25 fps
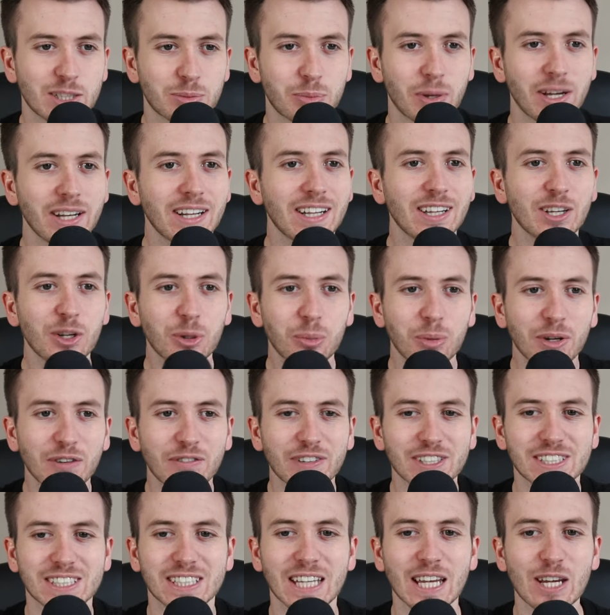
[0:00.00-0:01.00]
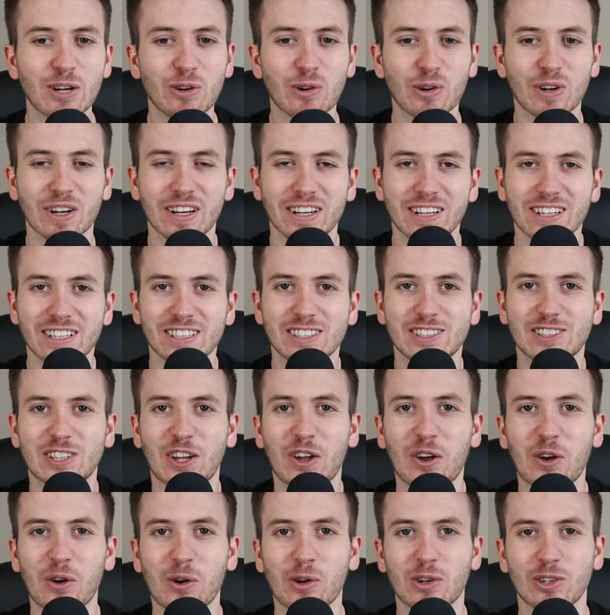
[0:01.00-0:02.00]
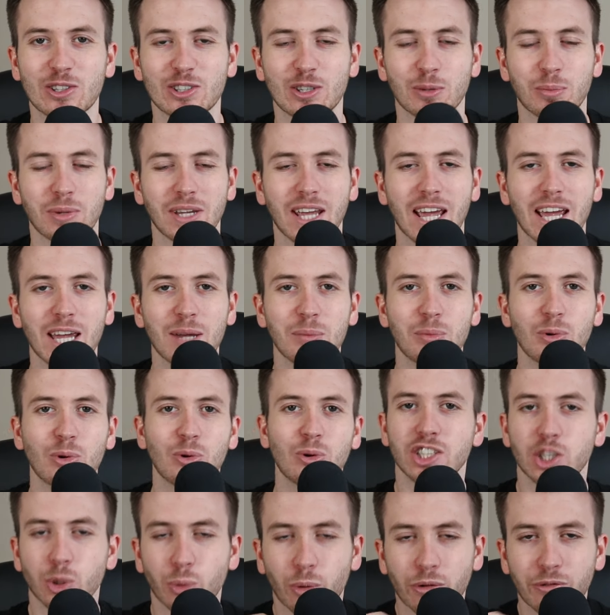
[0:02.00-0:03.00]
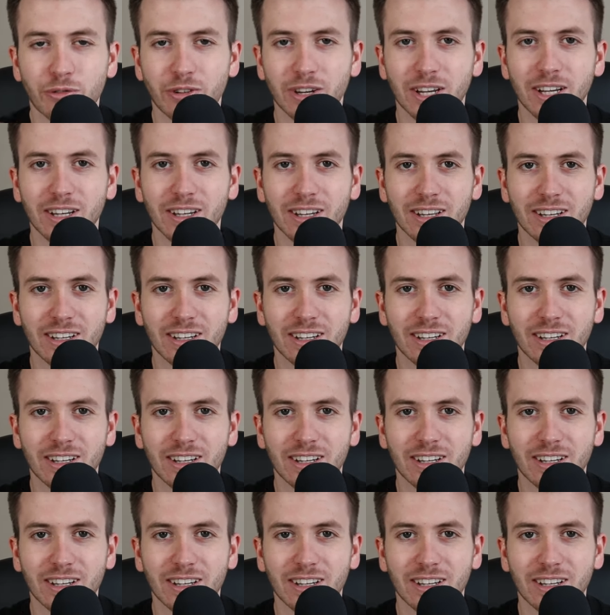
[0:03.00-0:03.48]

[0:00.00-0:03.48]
it's been a little bit of a secret. So to be able to reveal